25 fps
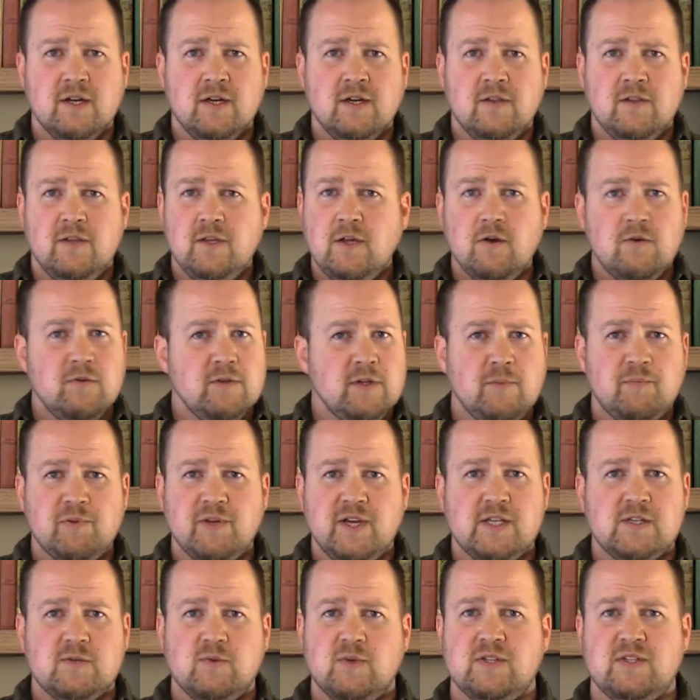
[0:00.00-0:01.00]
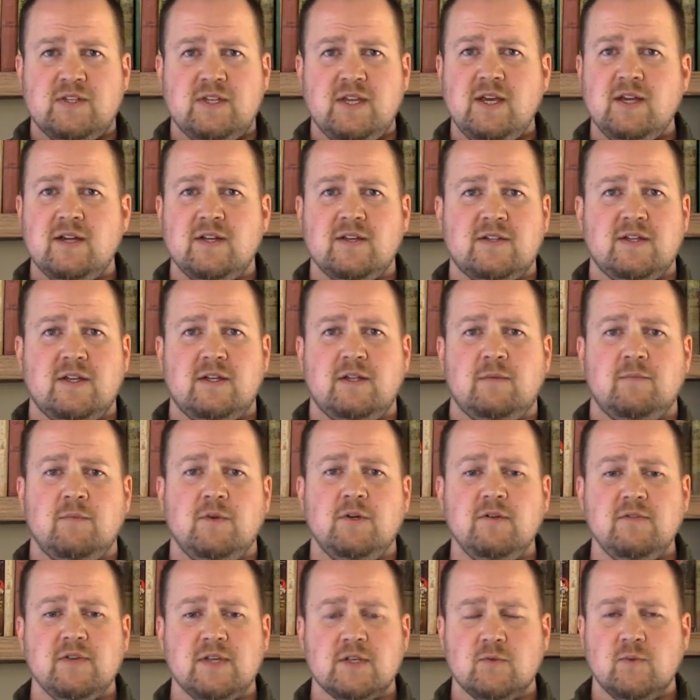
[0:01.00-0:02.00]
The only place we see it is in the
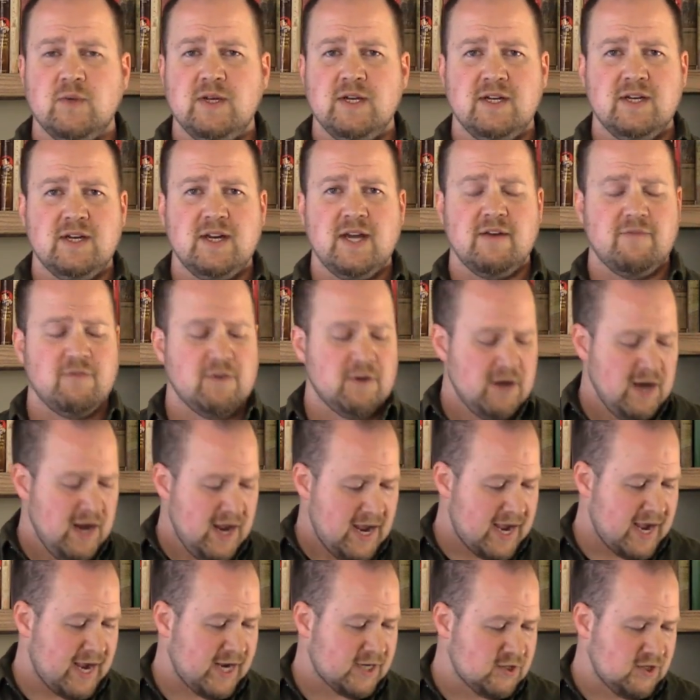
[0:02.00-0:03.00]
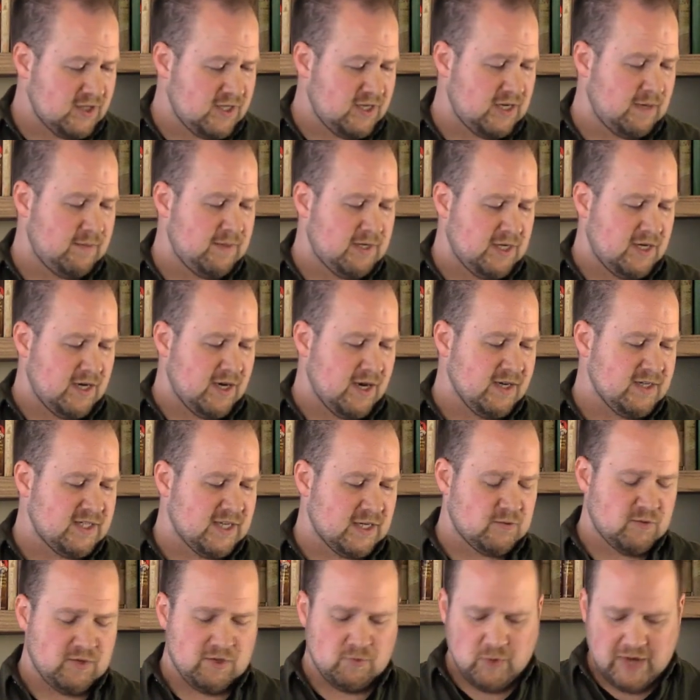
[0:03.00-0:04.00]
movies. We never actually come in
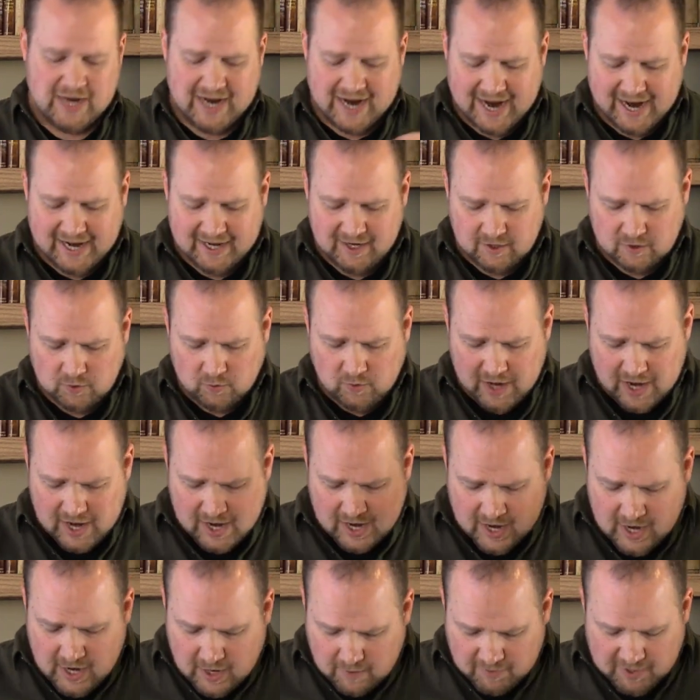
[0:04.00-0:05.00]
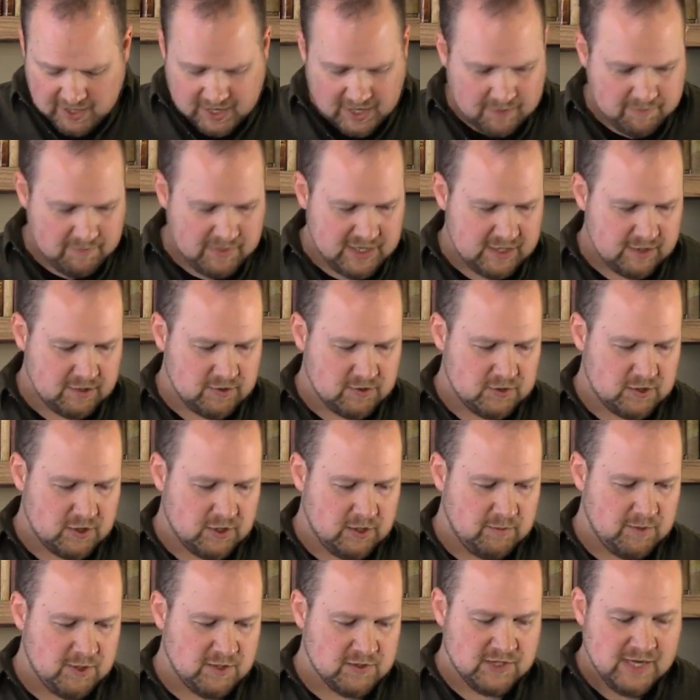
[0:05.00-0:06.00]
contact with it. We hide it away behind medical
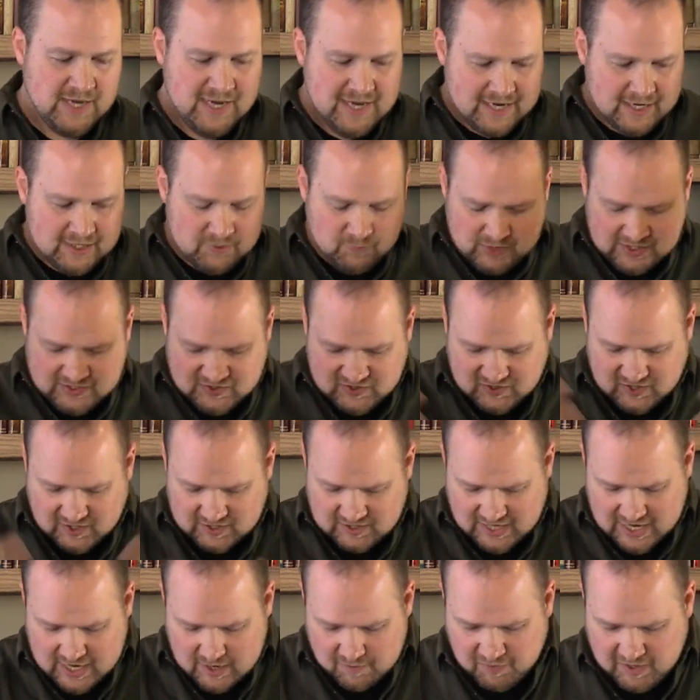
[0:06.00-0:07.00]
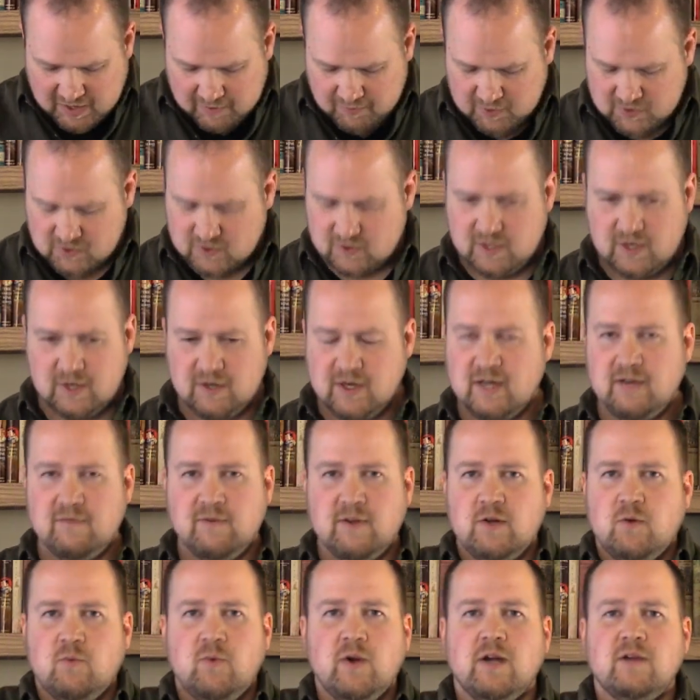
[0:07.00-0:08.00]
terminals, and we sedate people so they're not
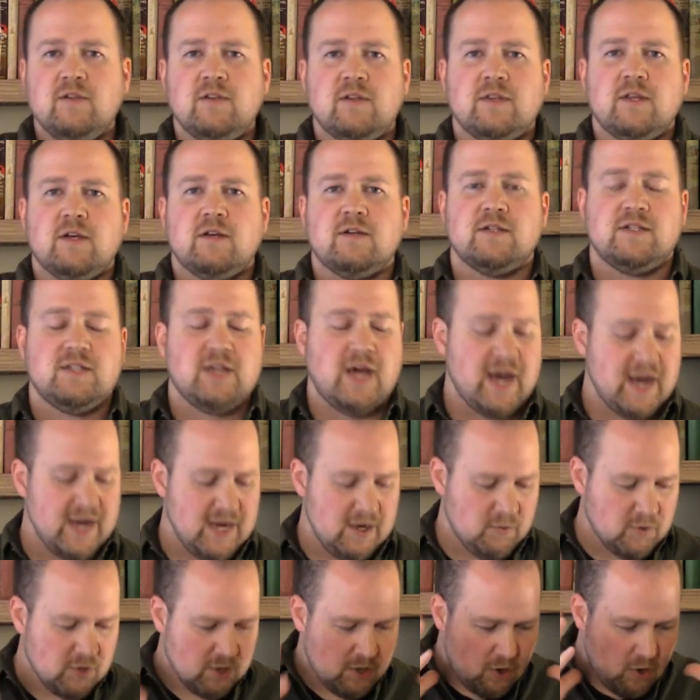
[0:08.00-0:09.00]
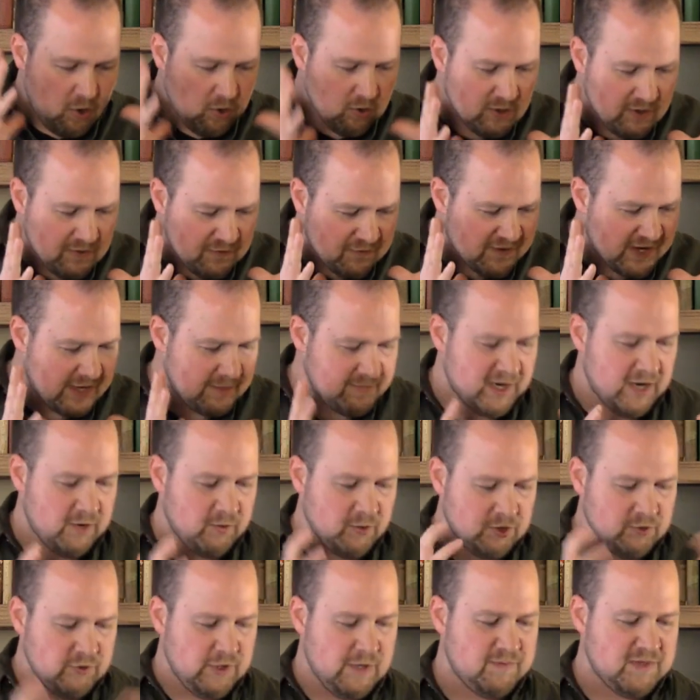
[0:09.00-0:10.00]
even aware that they're dying. We're horrified by it.
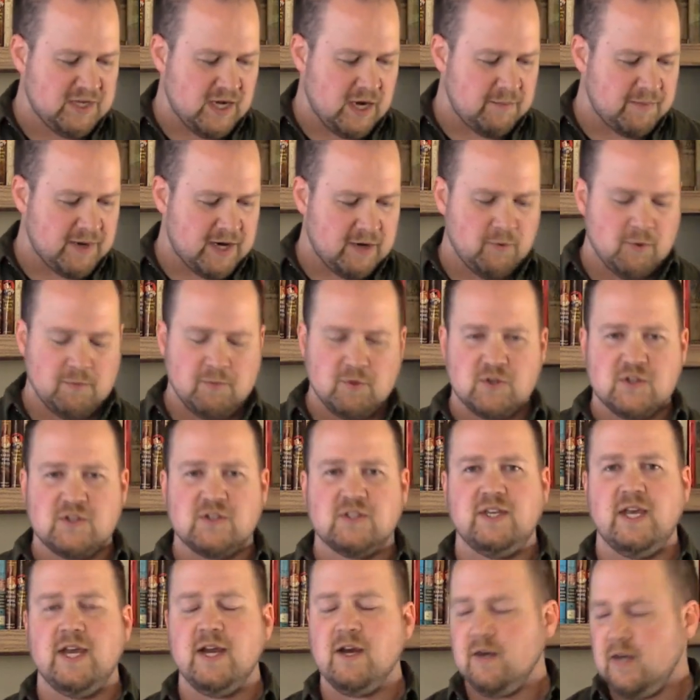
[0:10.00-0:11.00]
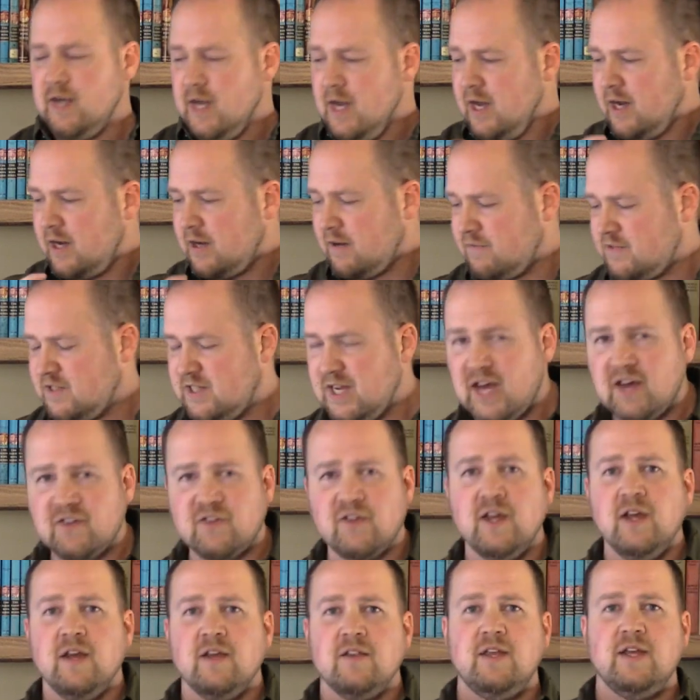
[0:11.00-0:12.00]
We're creeped out by it. We're more scared of
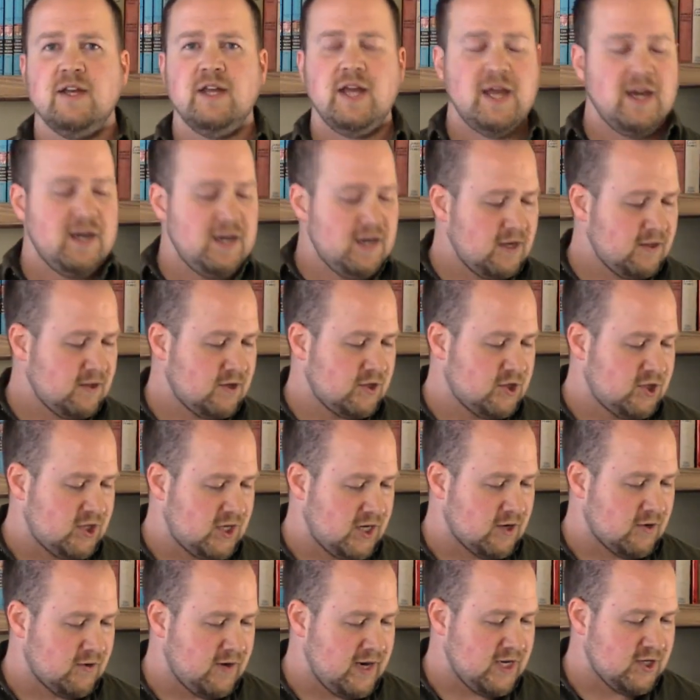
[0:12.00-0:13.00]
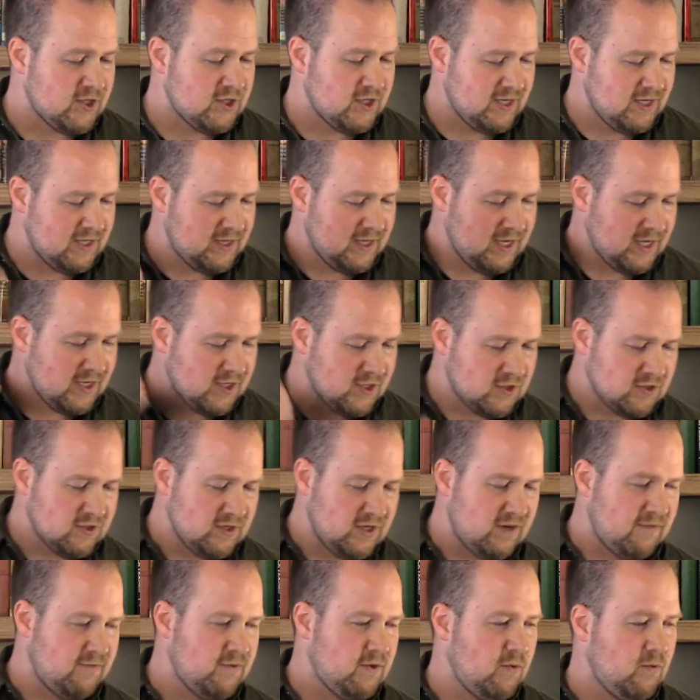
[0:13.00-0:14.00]
death than any other generation in the
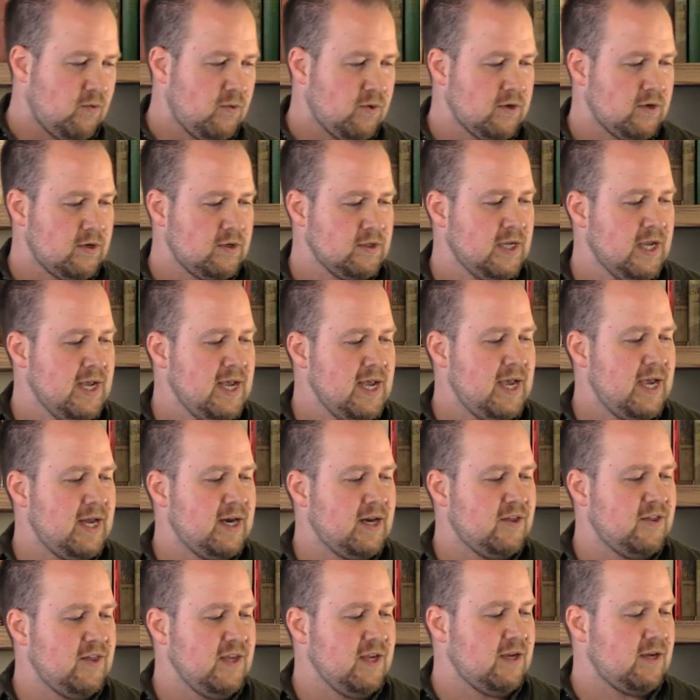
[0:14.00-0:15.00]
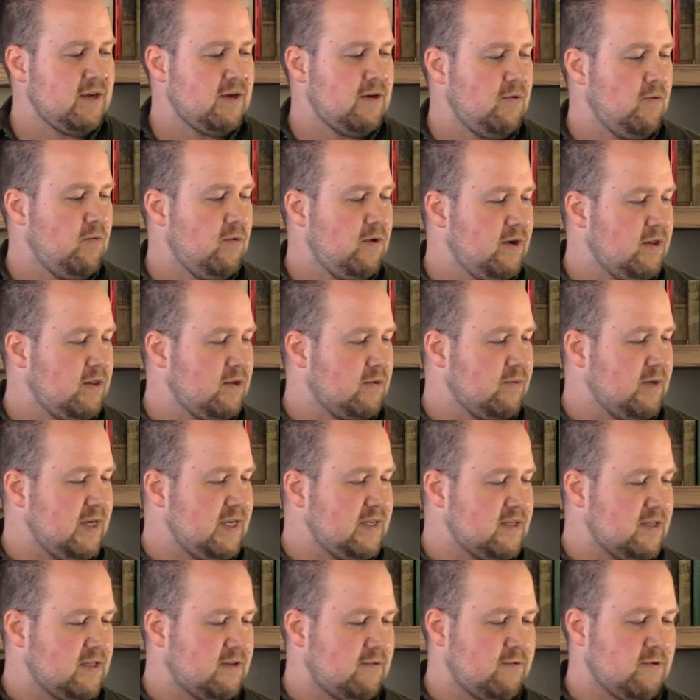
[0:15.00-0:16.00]
history of the world. And I think one of the
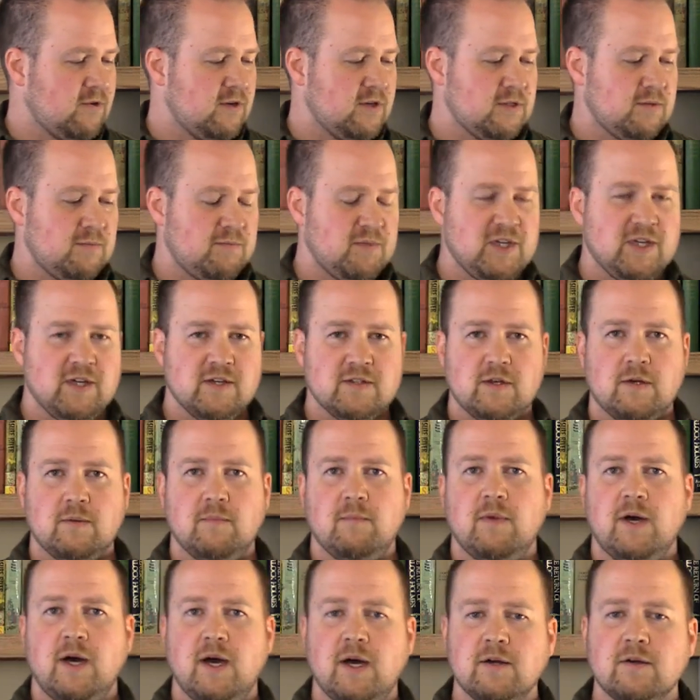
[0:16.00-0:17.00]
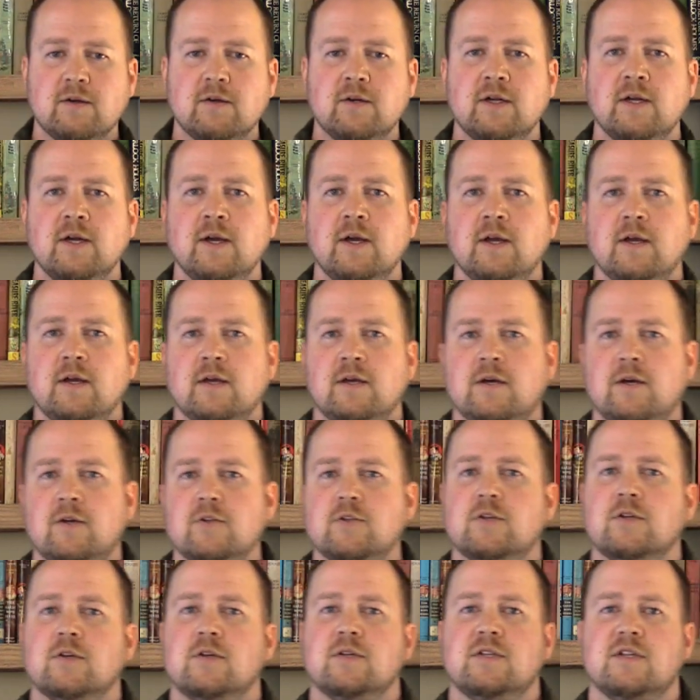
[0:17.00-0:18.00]
reasons for it is because our modern
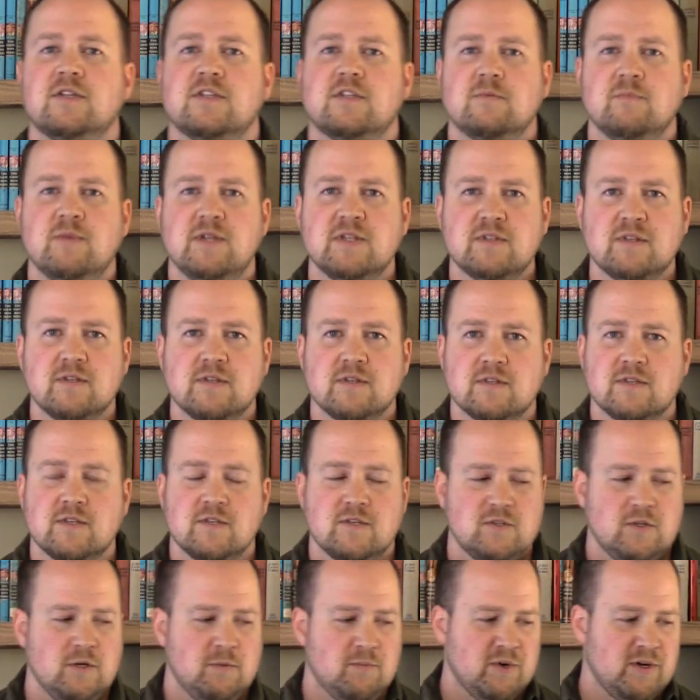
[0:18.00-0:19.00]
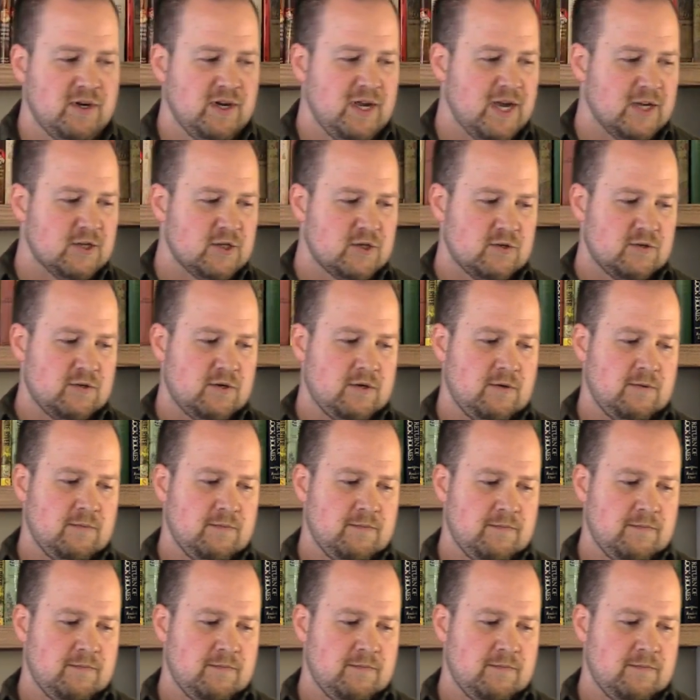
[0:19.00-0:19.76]
culture dismisses the supernatural.